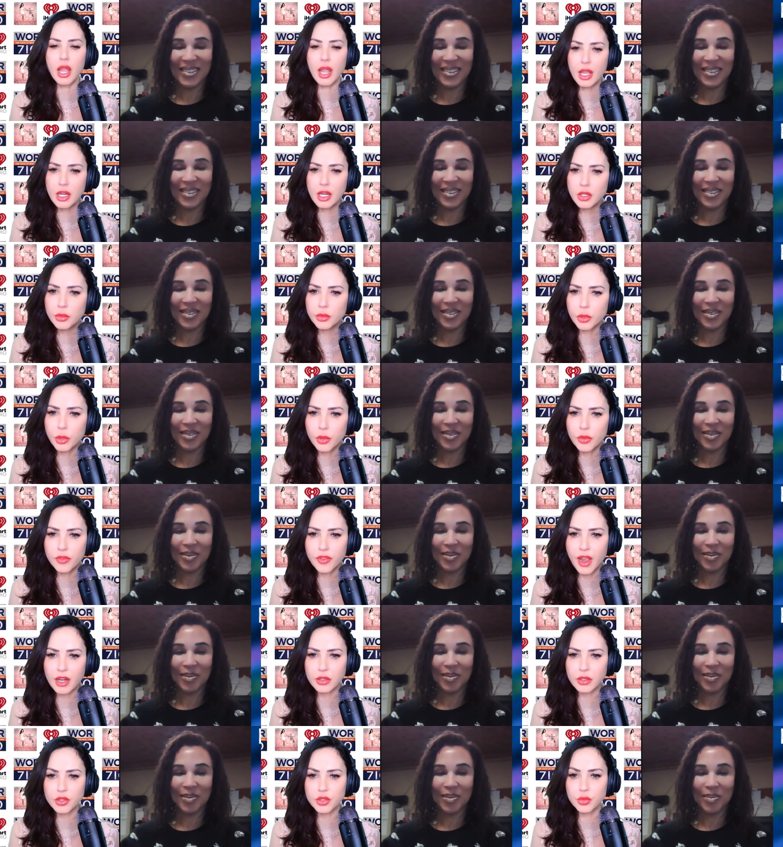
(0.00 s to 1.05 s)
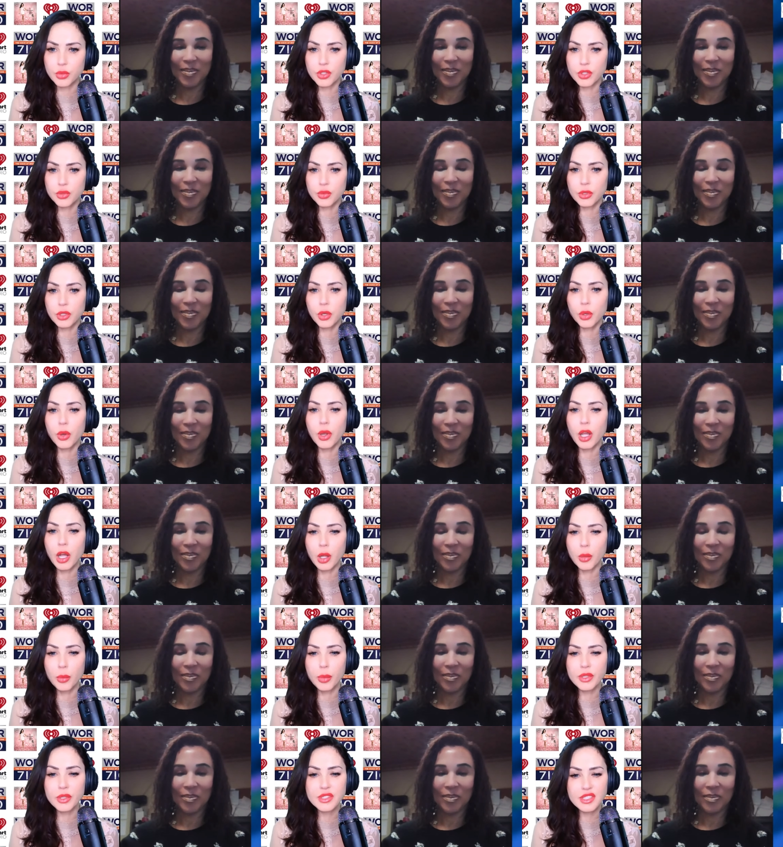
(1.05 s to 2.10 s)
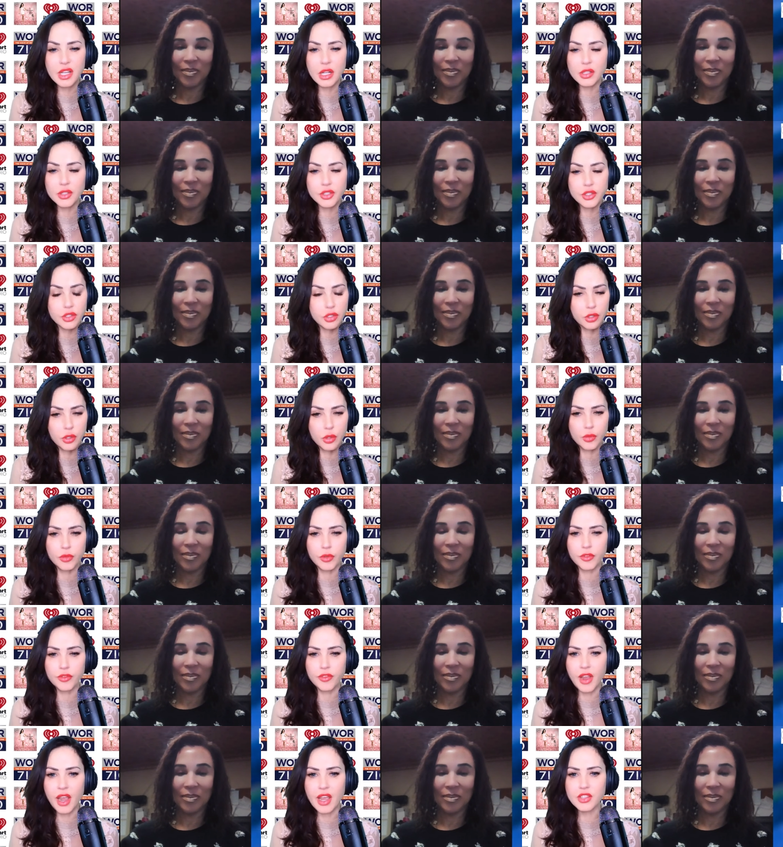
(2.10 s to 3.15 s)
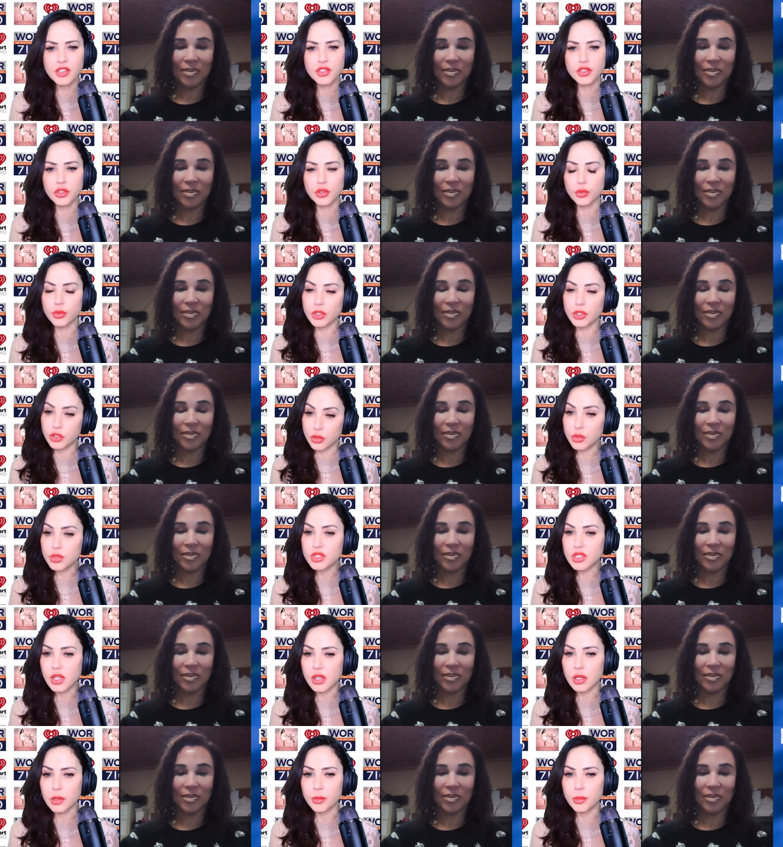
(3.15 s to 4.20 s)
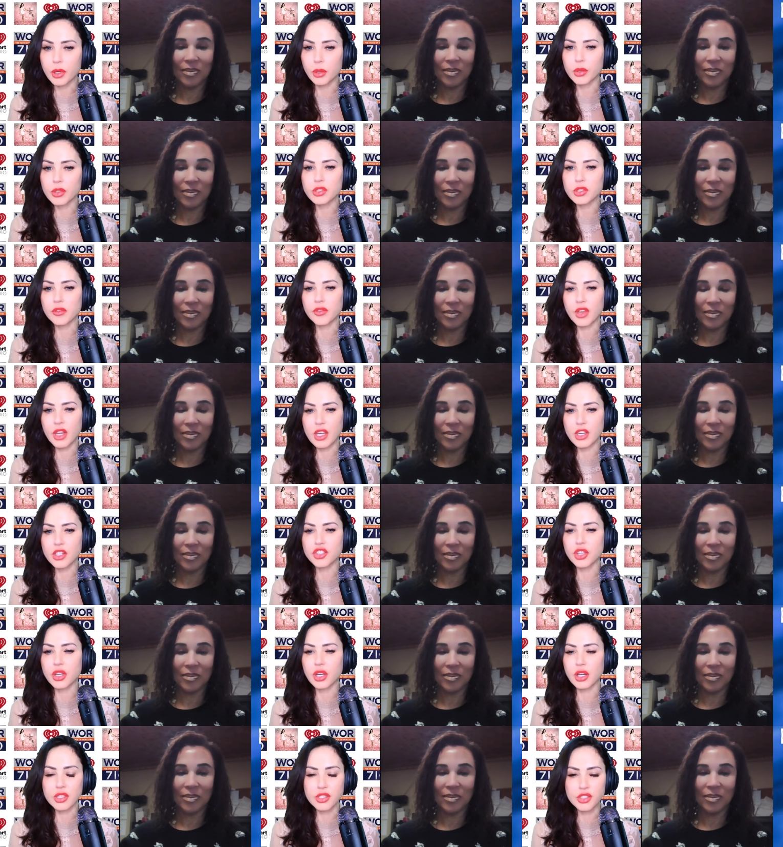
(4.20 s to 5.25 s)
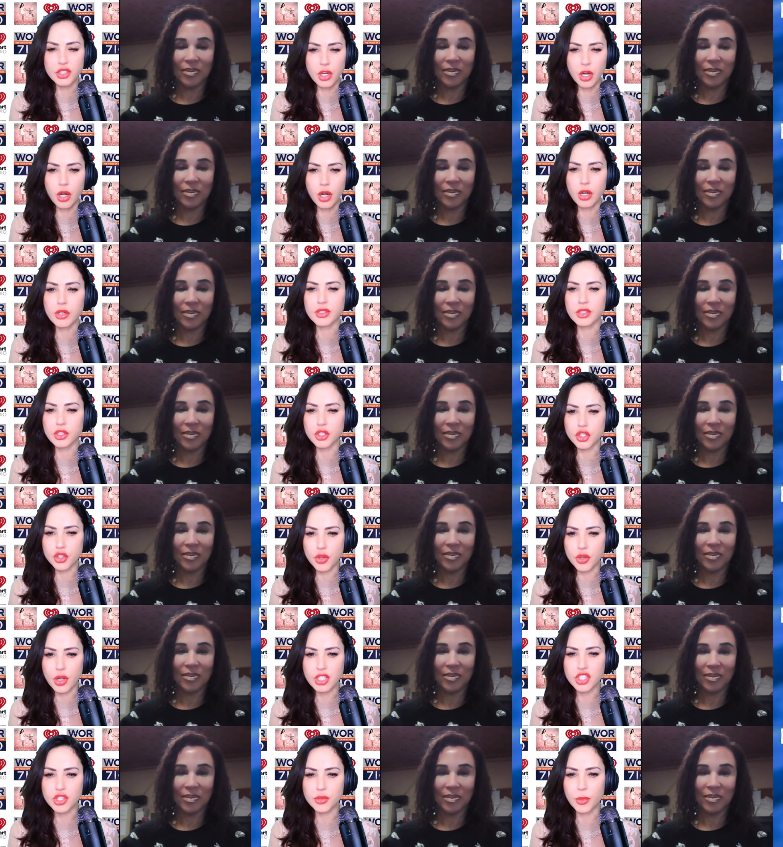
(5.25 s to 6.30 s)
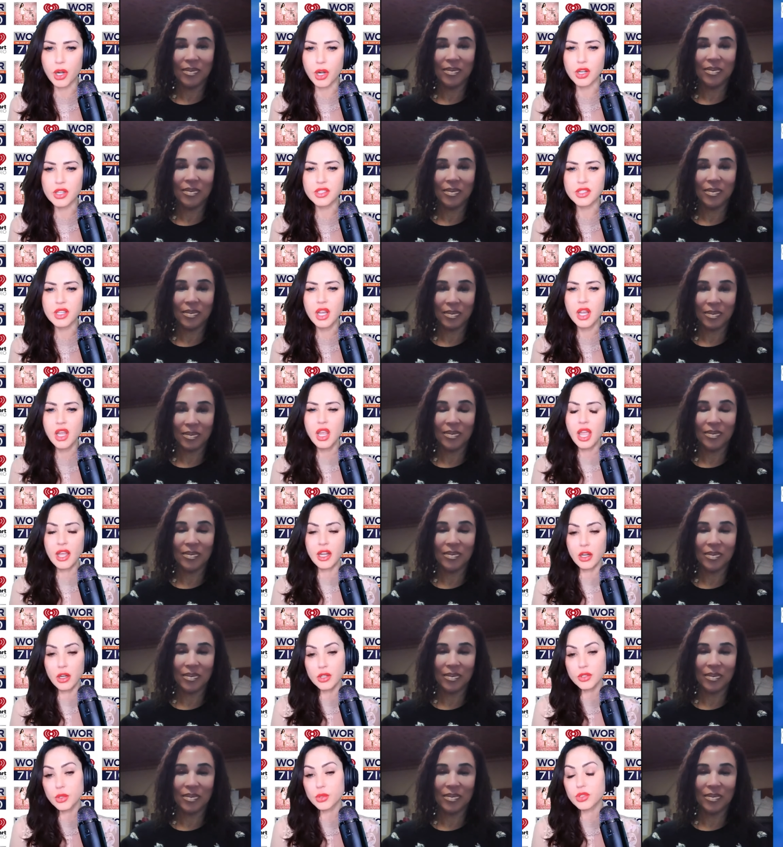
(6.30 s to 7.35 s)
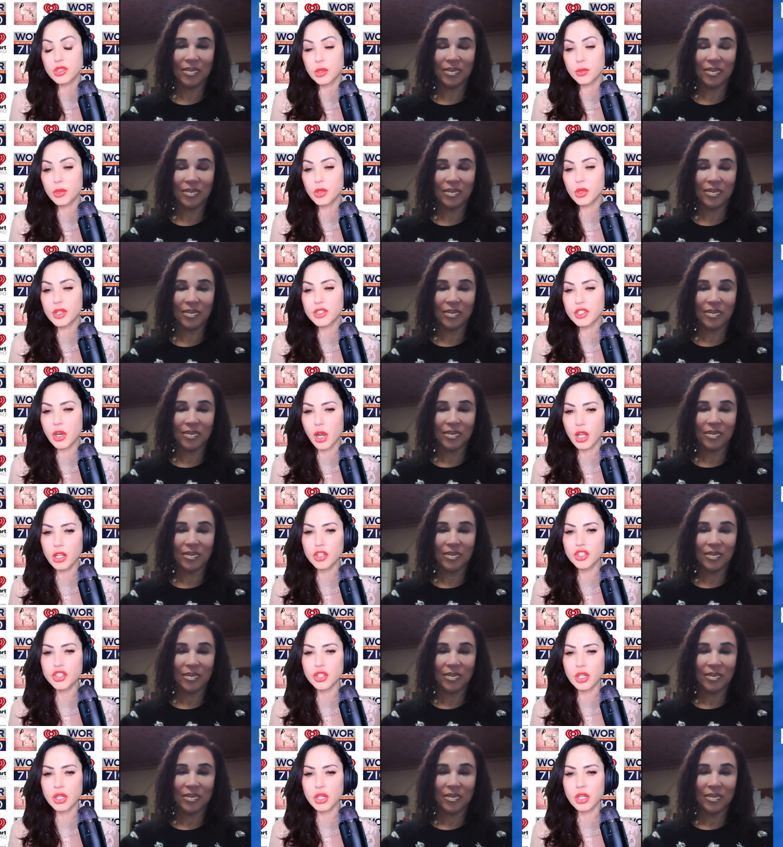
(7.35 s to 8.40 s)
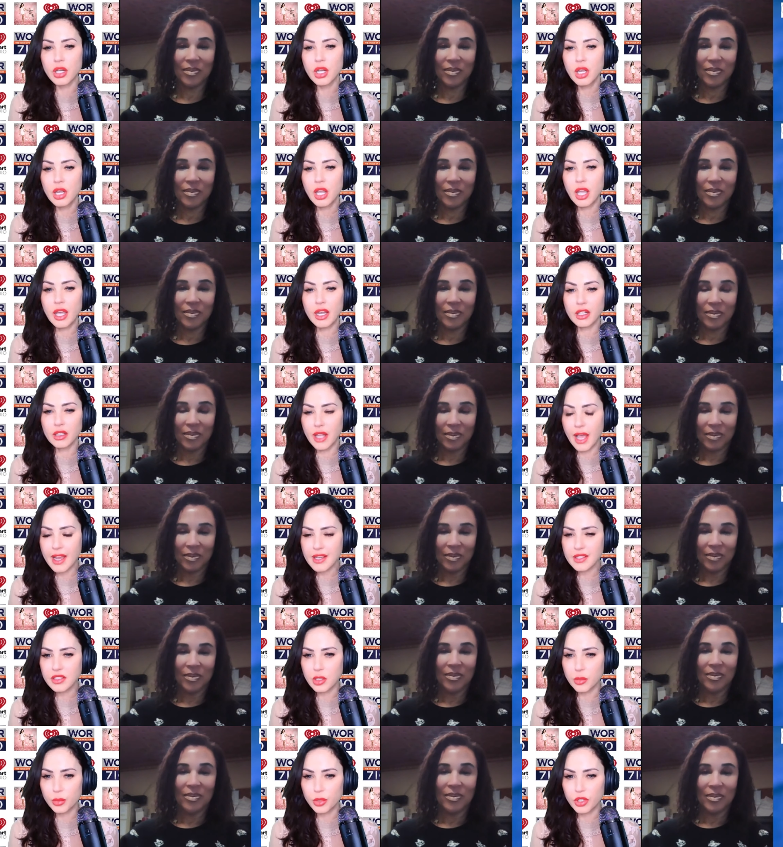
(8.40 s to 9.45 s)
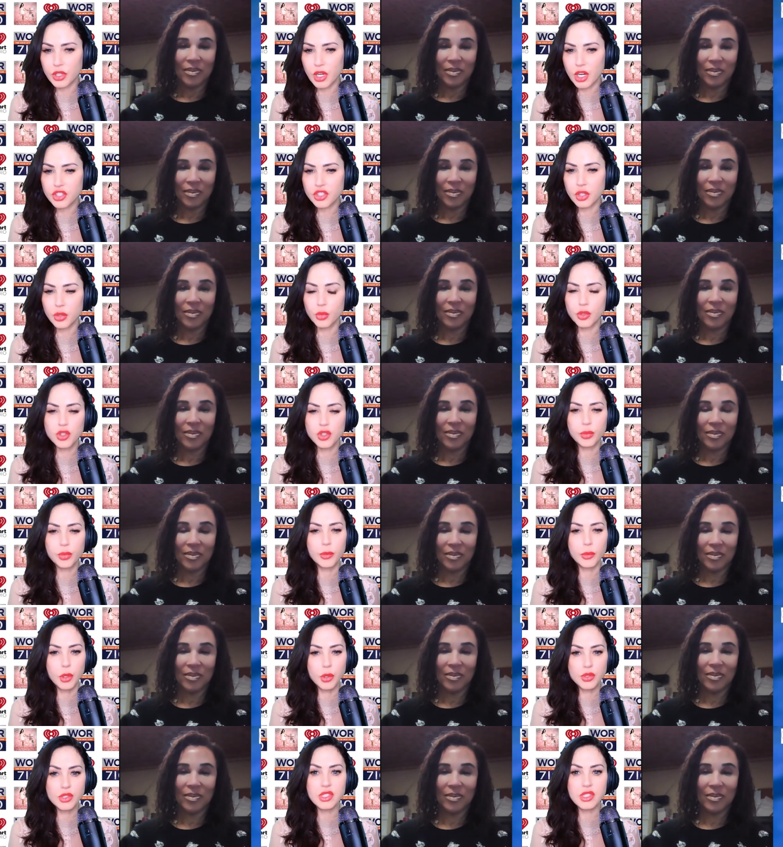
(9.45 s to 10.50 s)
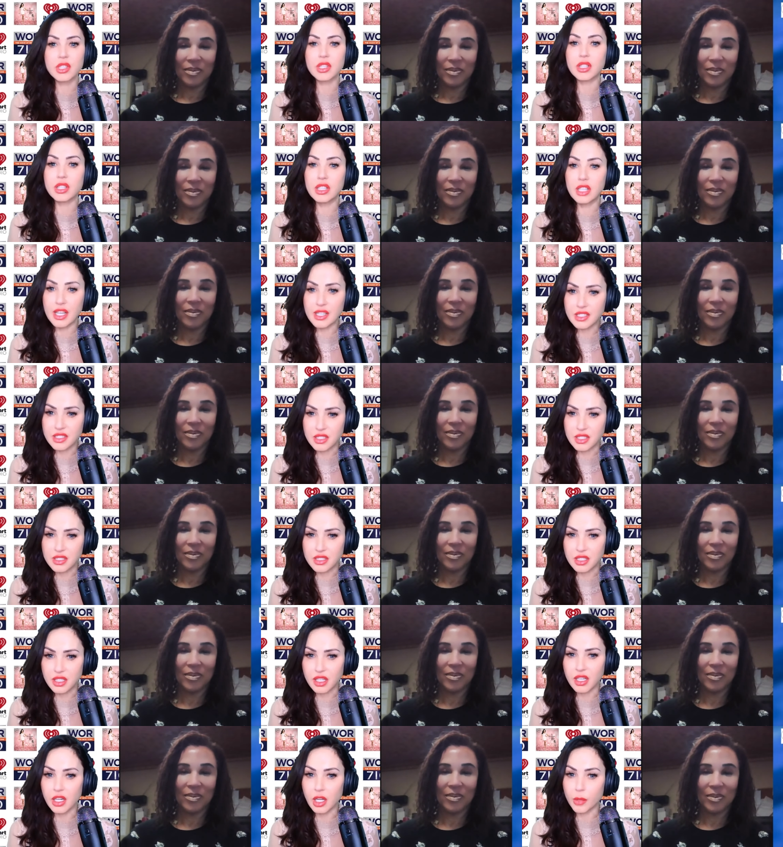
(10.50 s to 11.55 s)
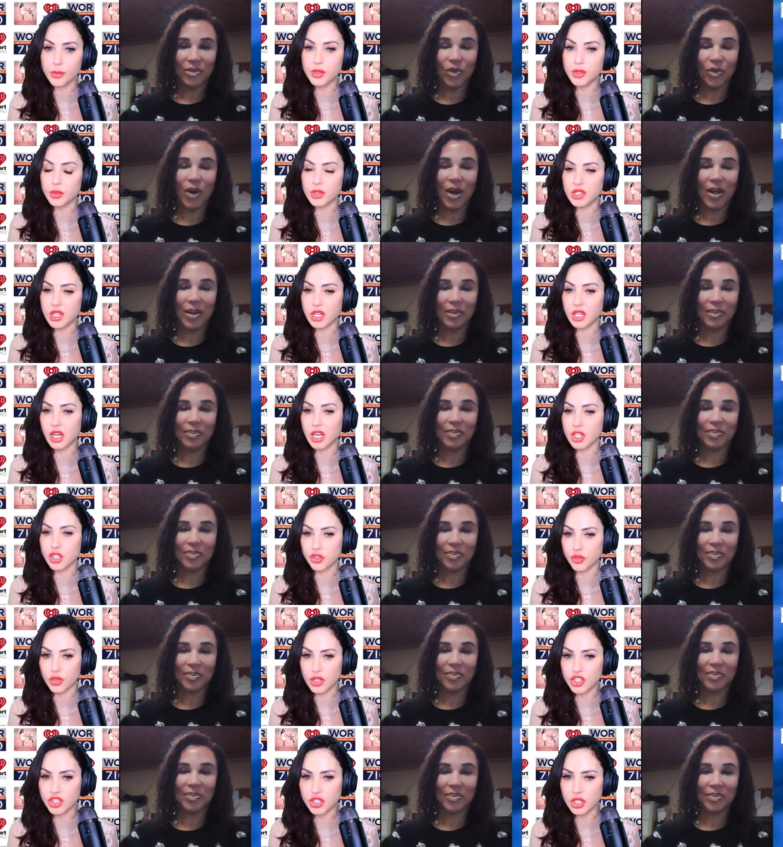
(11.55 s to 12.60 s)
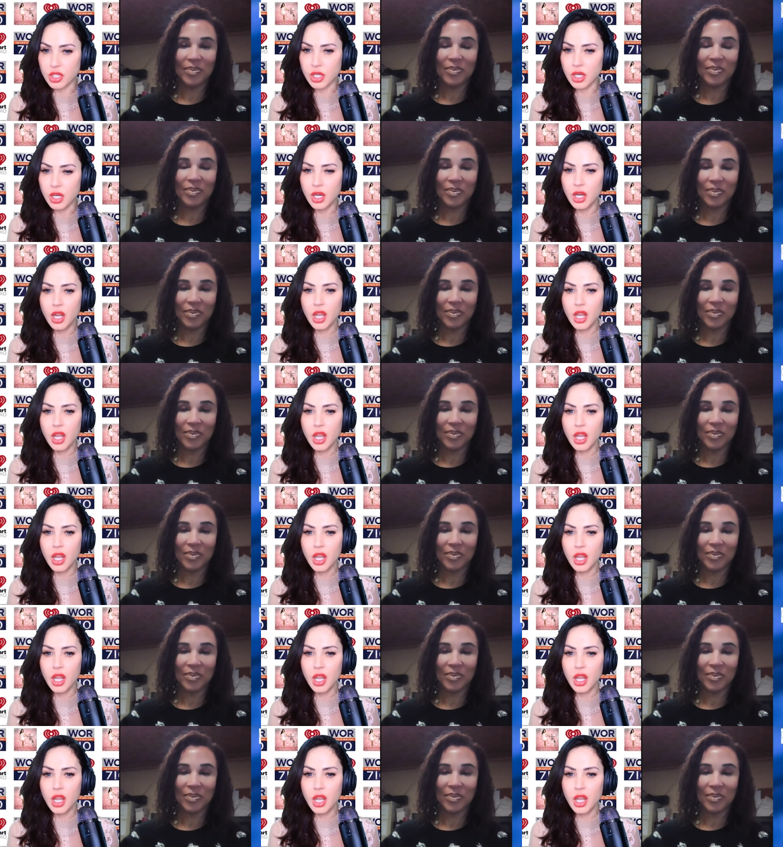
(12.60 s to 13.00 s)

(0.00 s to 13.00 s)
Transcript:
Speaker 1: and growth factors, which we know help cells turn over faster, reducing the appearance of aging and scars and stretch marks. And it also stimulates collagen and elastin production, which promotes elasticity and helps right. retain hydration.